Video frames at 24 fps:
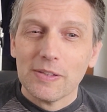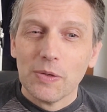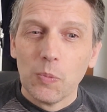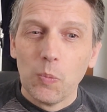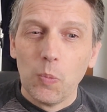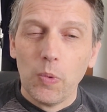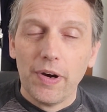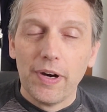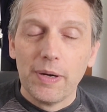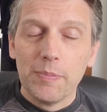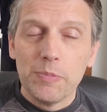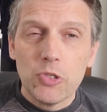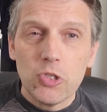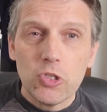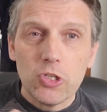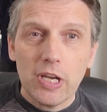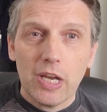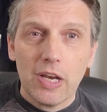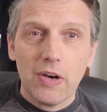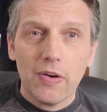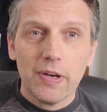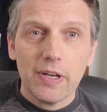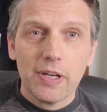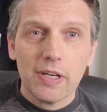where I'm
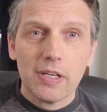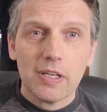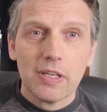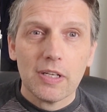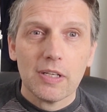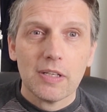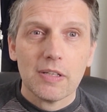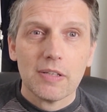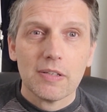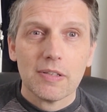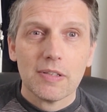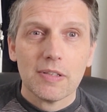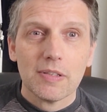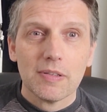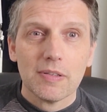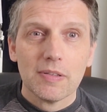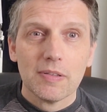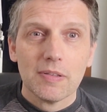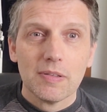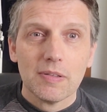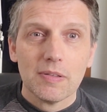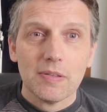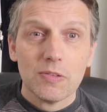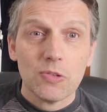sharing
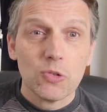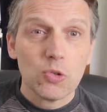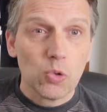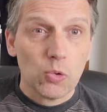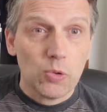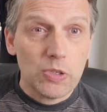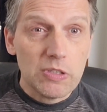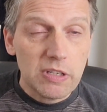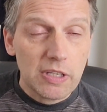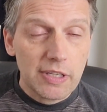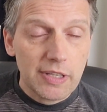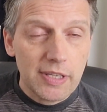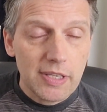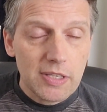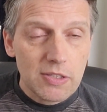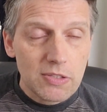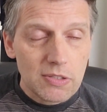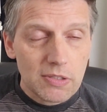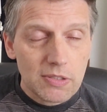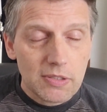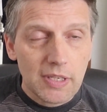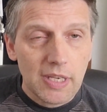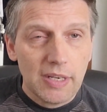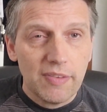stories like
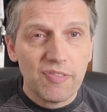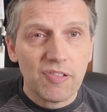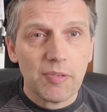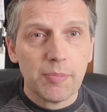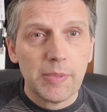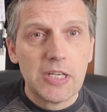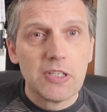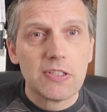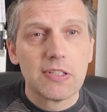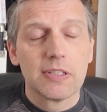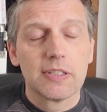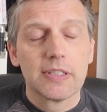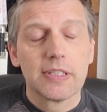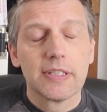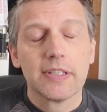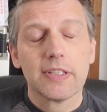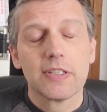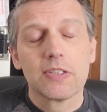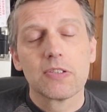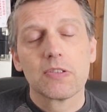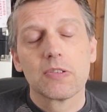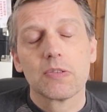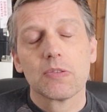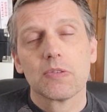this, information like
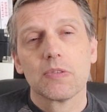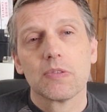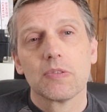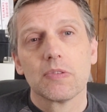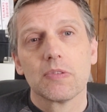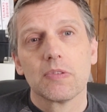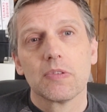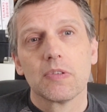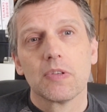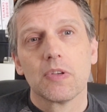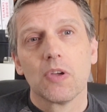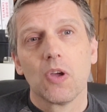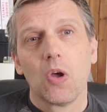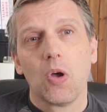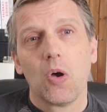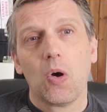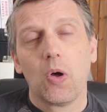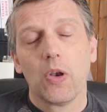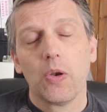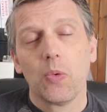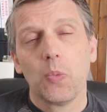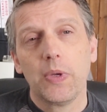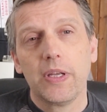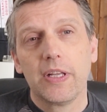this
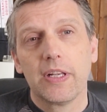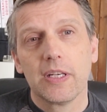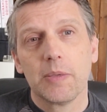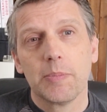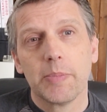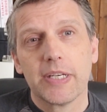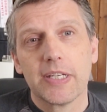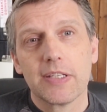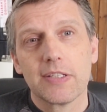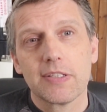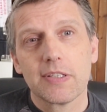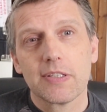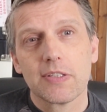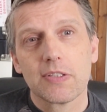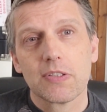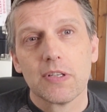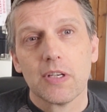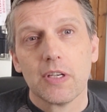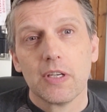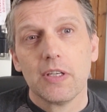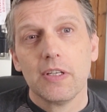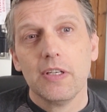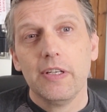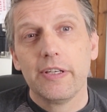on a weekly basis,
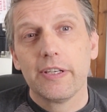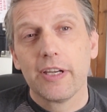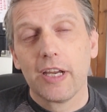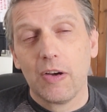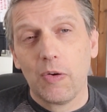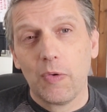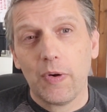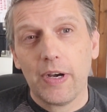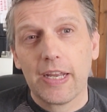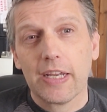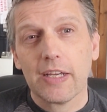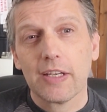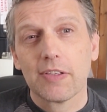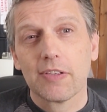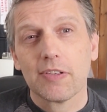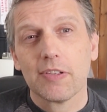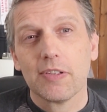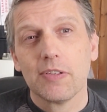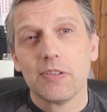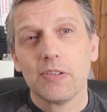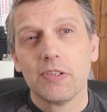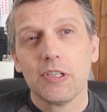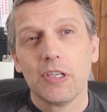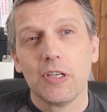direct
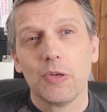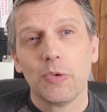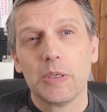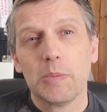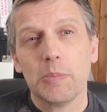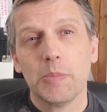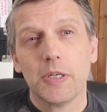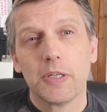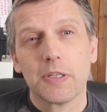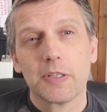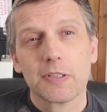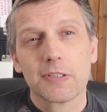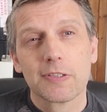to your inbox.